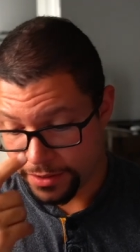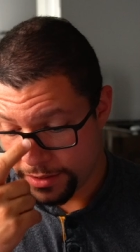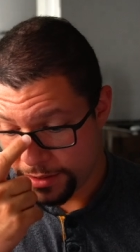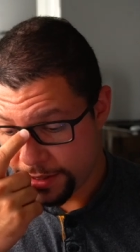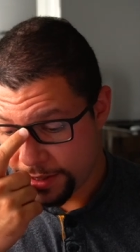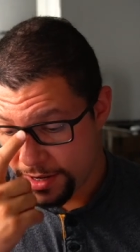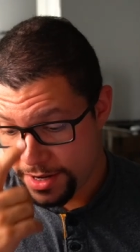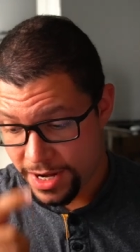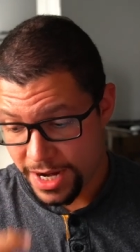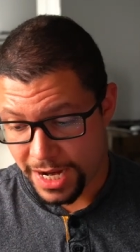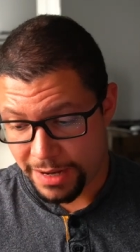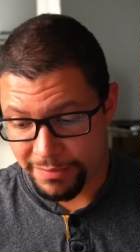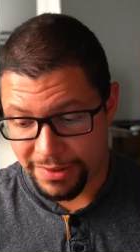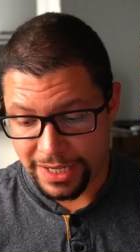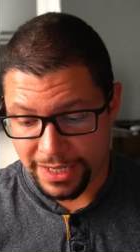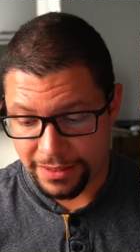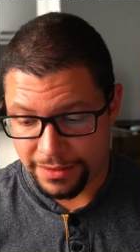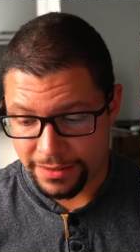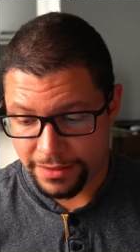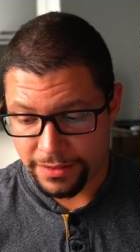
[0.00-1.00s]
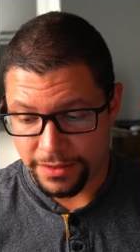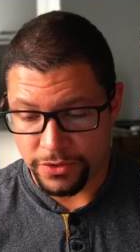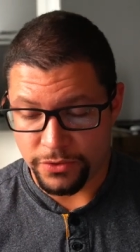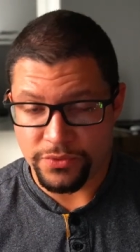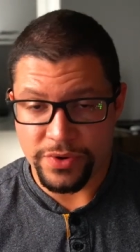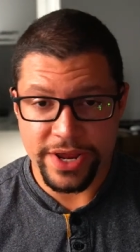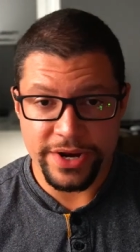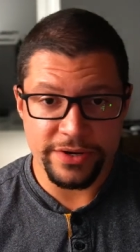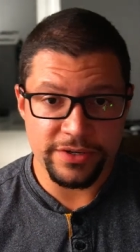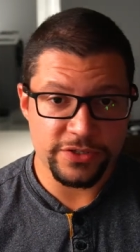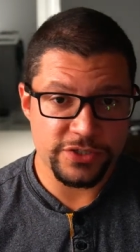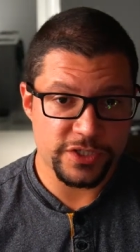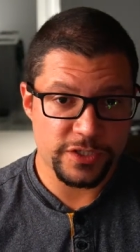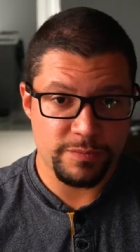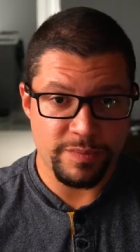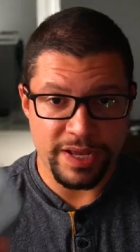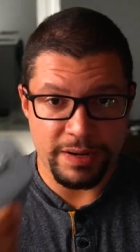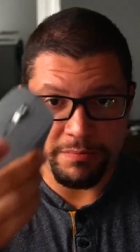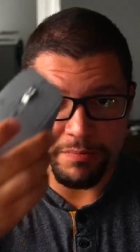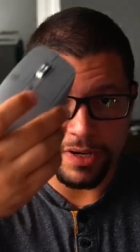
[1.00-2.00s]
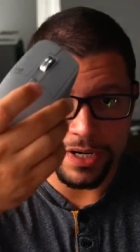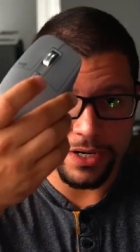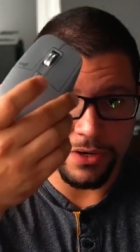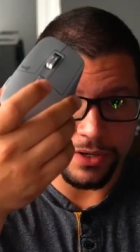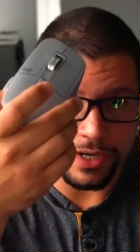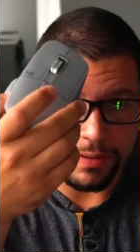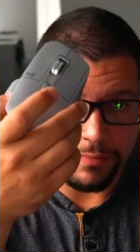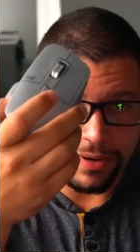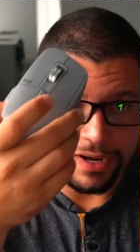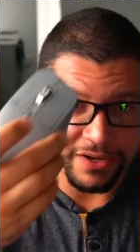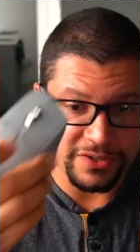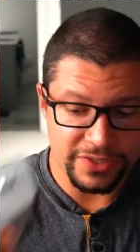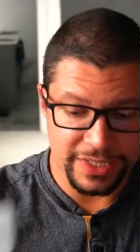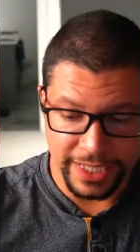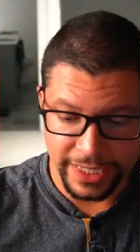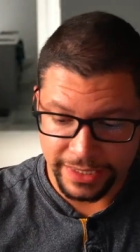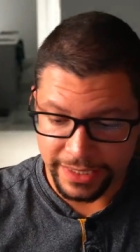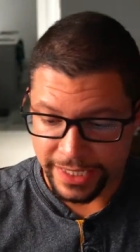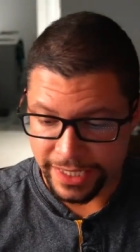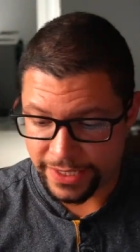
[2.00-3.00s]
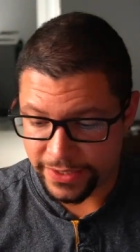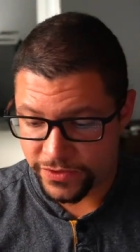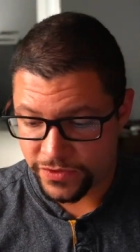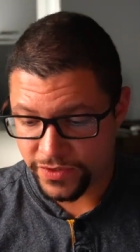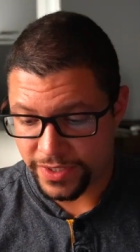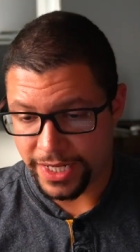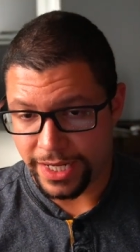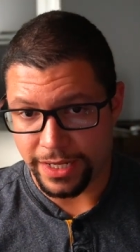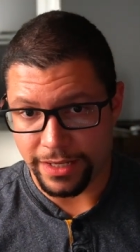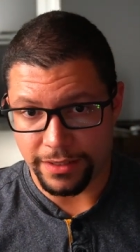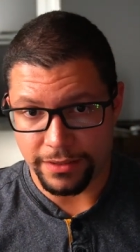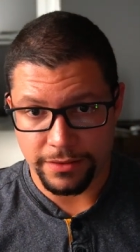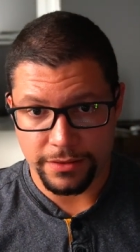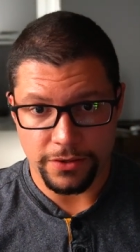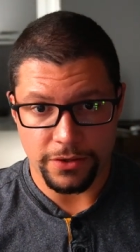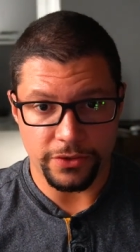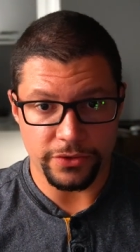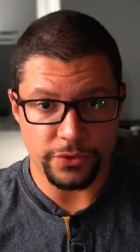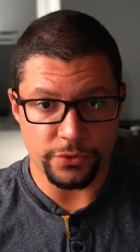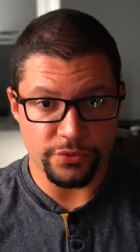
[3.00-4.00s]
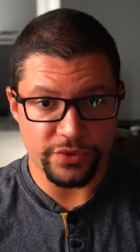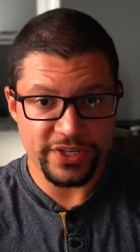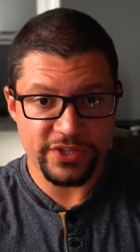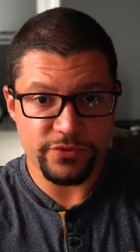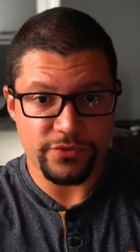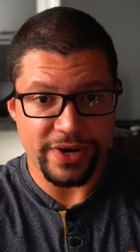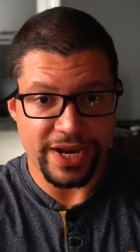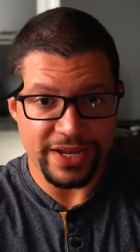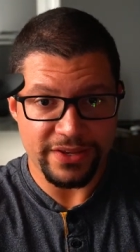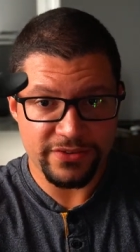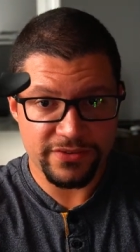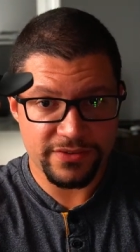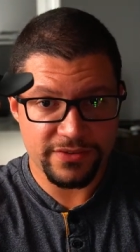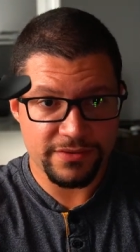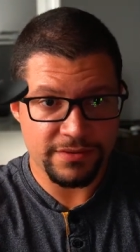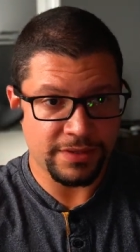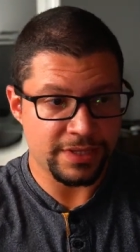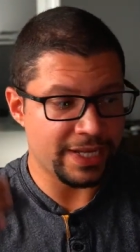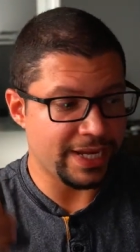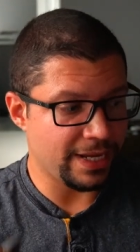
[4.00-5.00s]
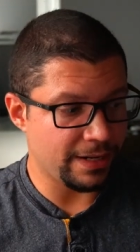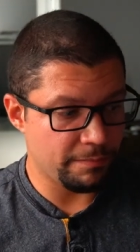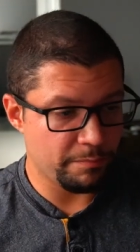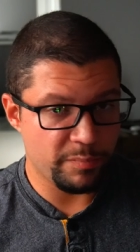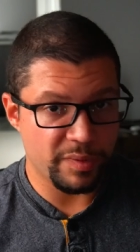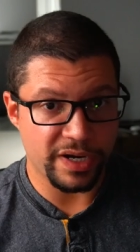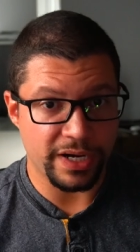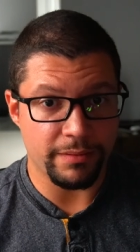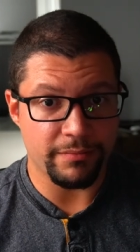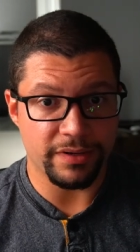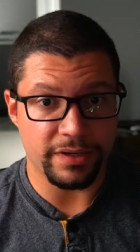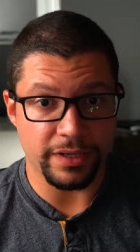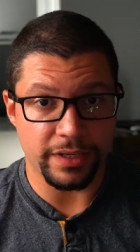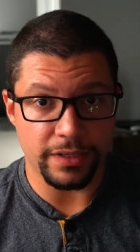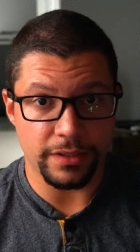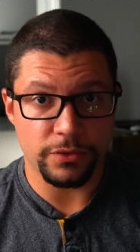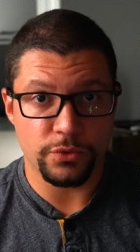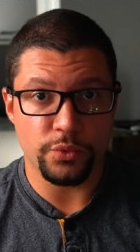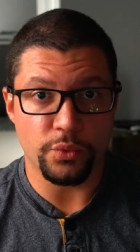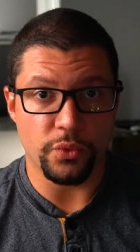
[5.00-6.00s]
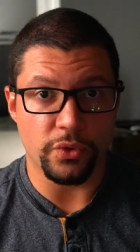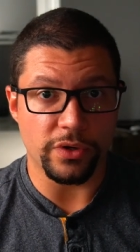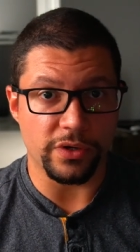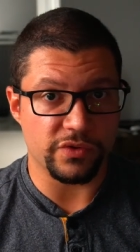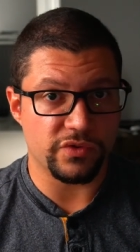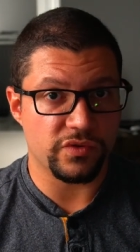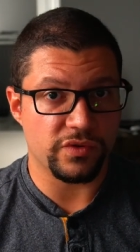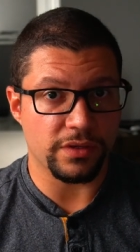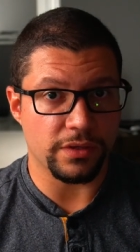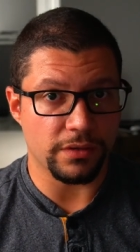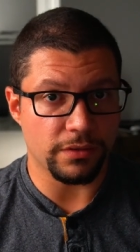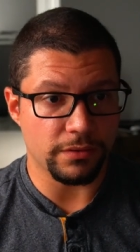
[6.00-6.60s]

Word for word: I mean, you'd rather just spend money on a mouse like this and on the wrist rests than putting money towards, you know,